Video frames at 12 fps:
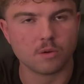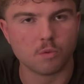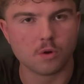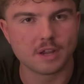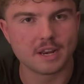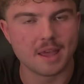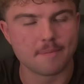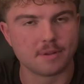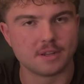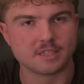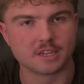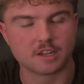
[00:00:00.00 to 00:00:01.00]
what can happen
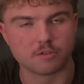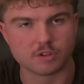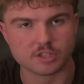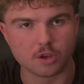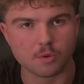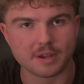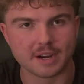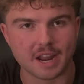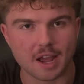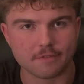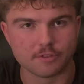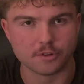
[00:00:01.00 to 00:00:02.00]
is it can result in an
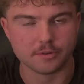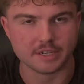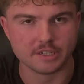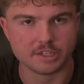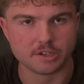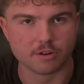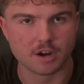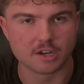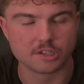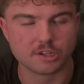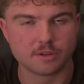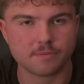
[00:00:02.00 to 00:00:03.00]
afternoon energy crash.